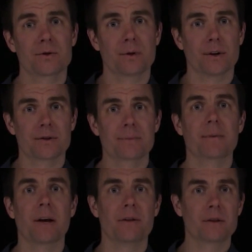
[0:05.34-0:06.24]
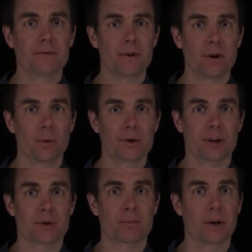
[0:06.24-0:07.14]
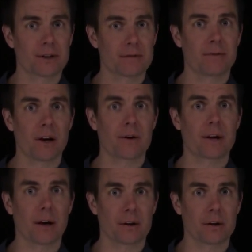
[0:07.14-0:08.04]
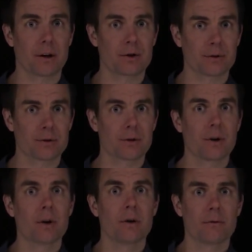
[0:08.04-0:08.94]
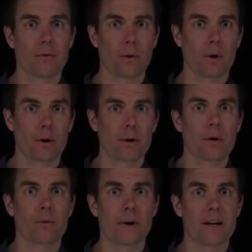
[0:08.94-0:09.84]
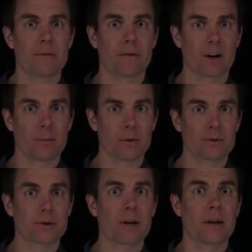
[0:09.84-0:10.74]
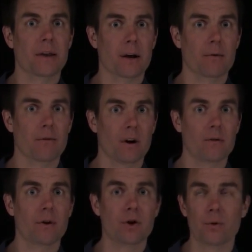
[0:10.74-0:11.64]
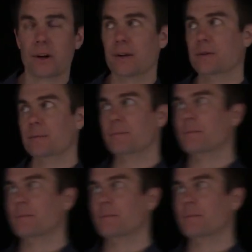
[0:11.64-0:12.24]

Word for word: students, in this video we'll discuss present value calculations for random variables that involve annuities.